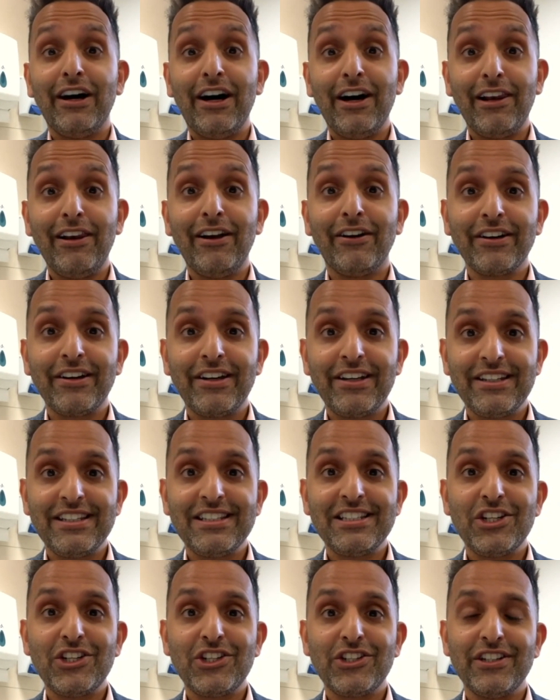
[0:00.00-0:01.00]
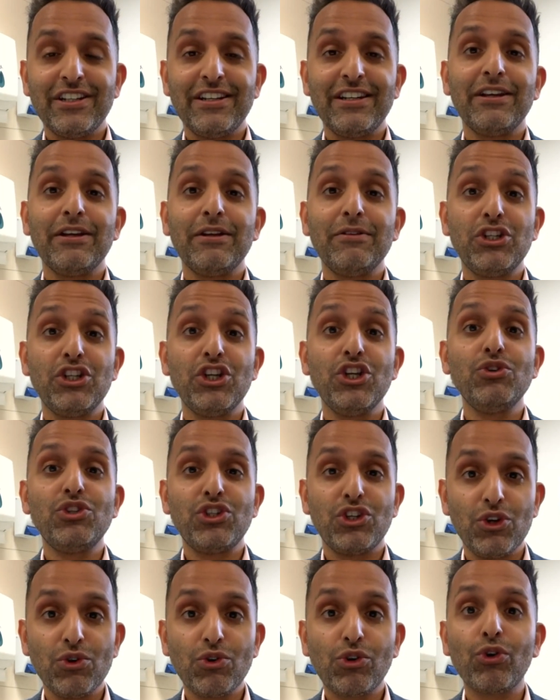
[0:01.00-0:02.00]
a lung condition due
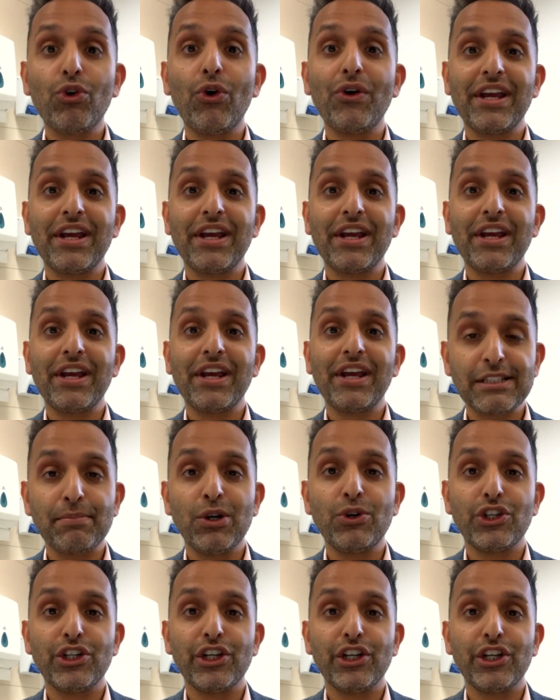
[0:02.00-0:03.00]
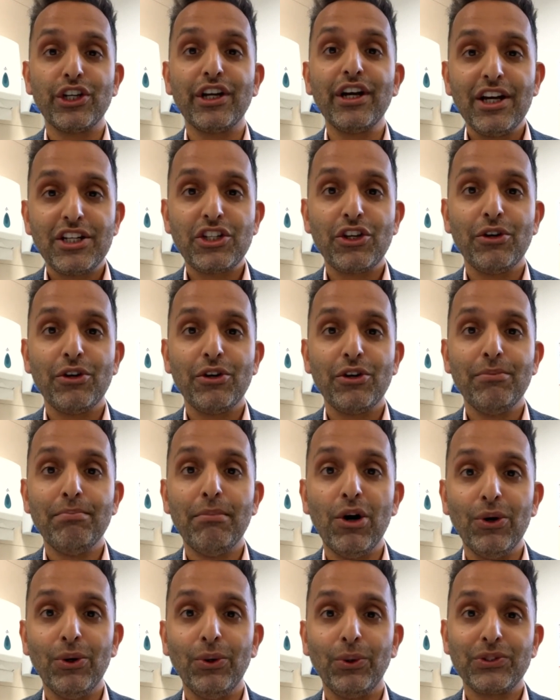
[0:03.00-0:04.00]
to chronic exposure to
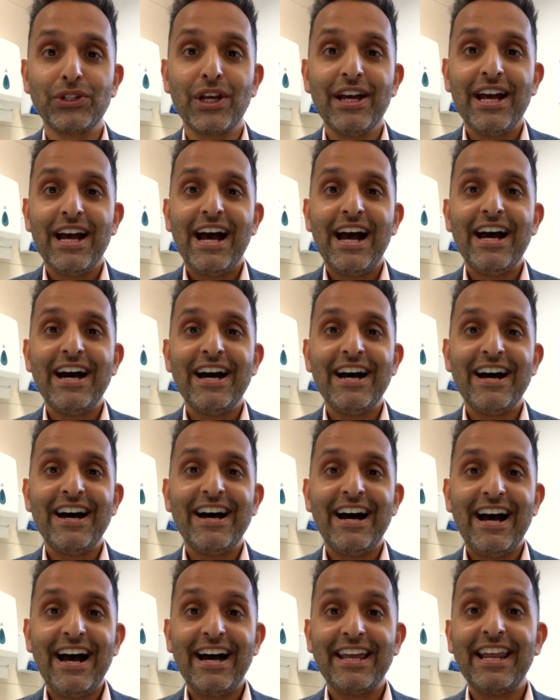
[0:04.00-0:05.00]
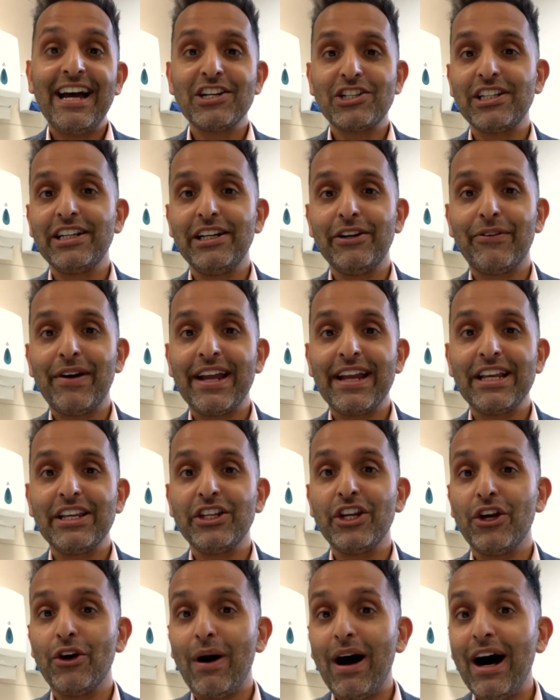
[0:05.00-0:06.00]
mould. Uh, and actually,
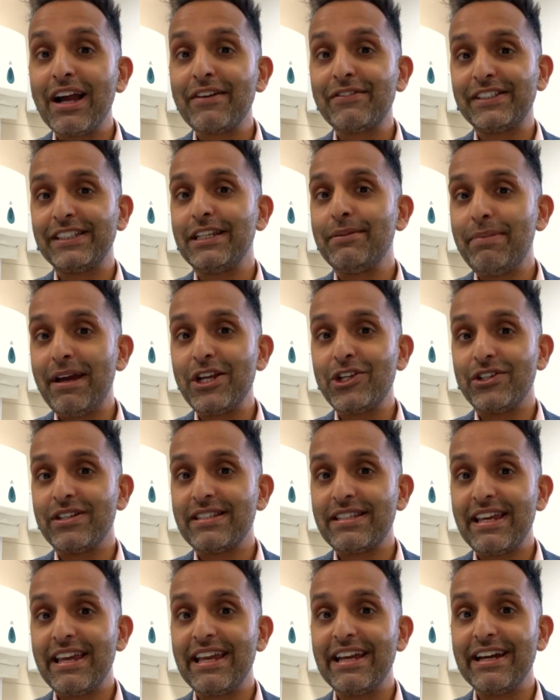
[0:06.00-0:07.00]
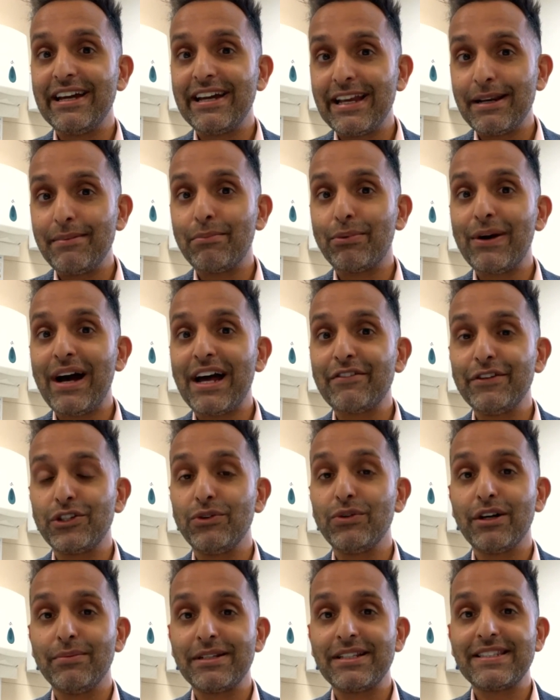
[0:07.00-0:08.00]
Lorraine, you know, I've seen patients here in Bradford
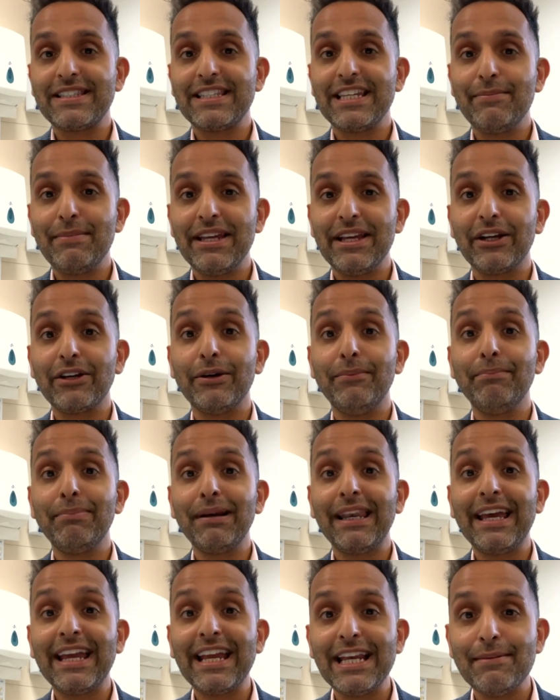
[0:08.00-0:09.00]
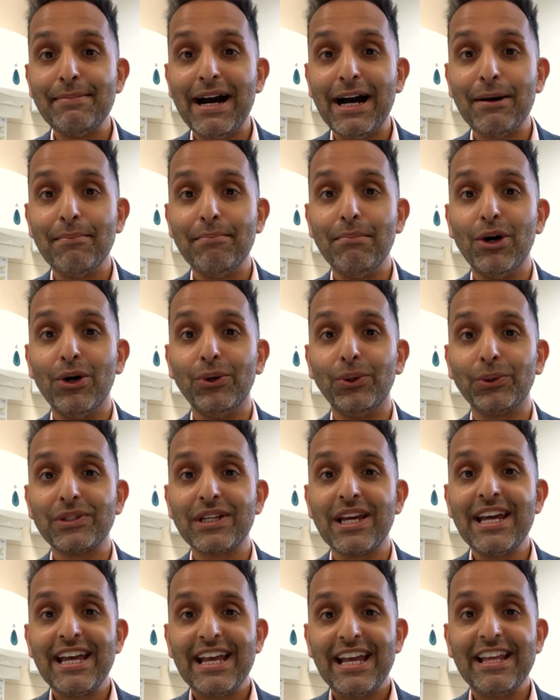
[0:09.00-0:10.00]
who come and see me and complain about
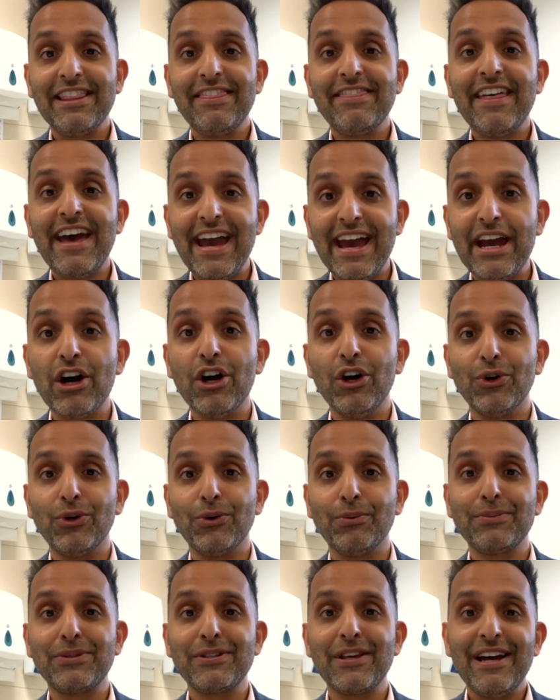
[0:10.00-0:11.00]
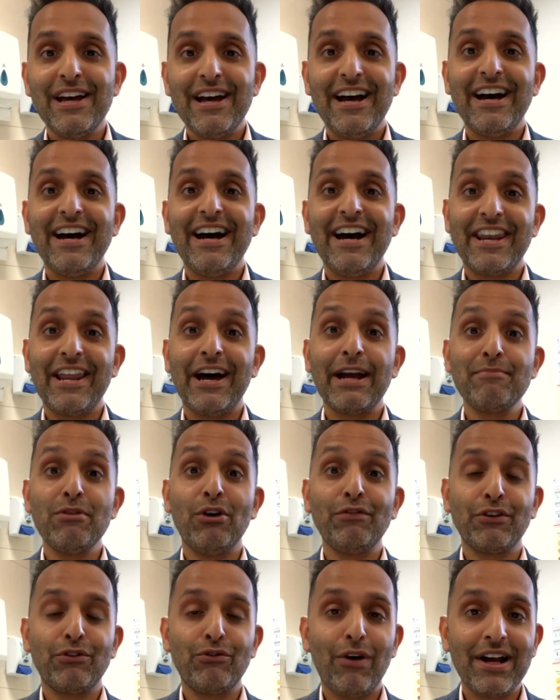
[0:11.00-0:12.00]
mould in their homes, uh, and I'm
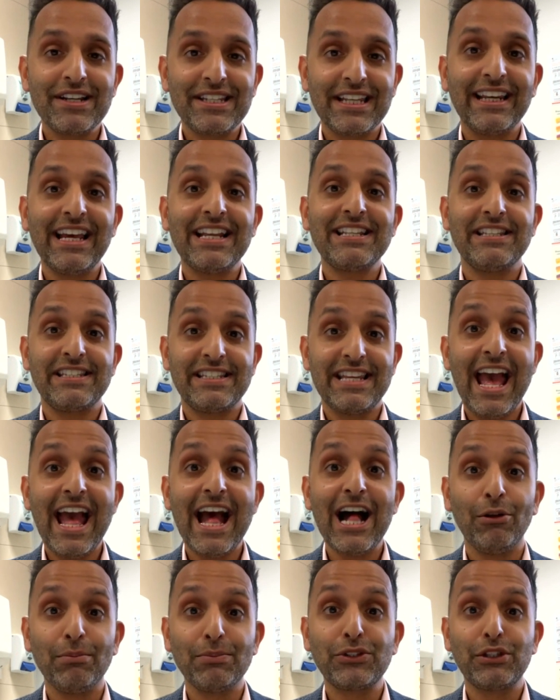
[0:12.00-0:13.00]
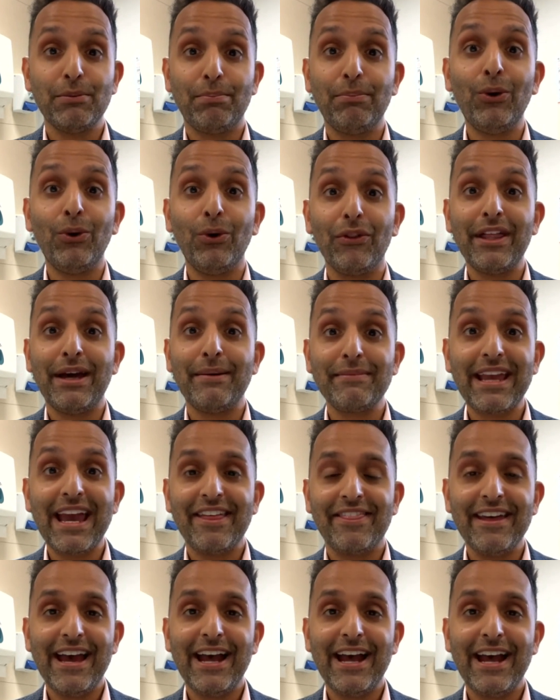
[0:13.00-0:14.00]
often writing letters to help support them
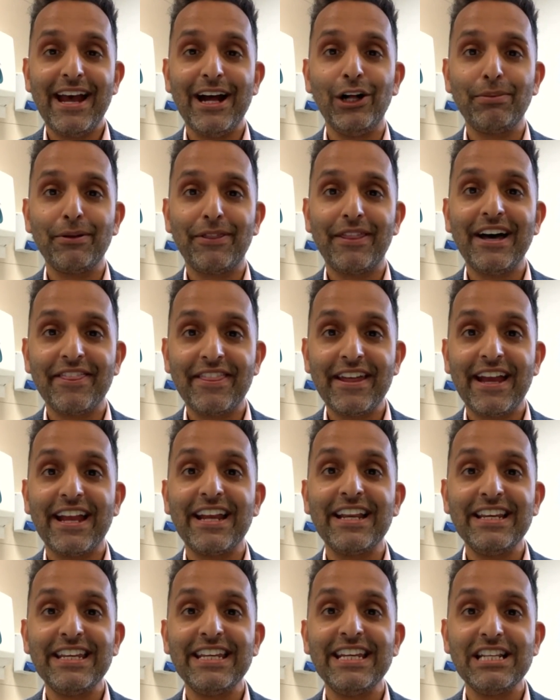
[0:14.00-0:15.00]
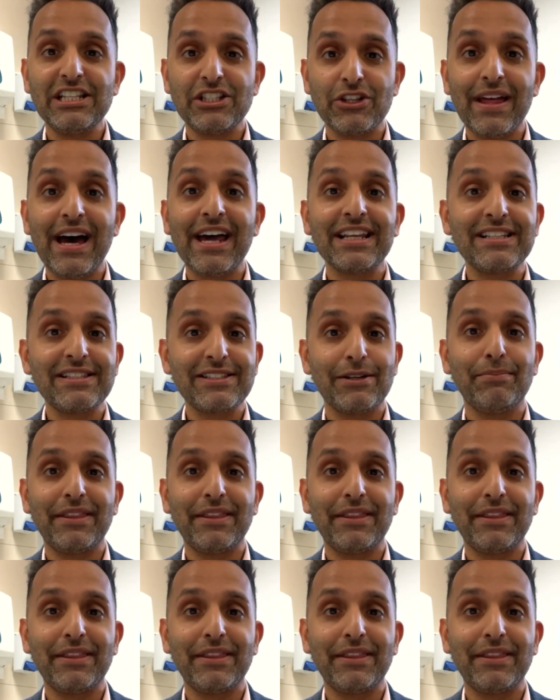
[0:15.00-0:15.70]
get the help that they need. So that is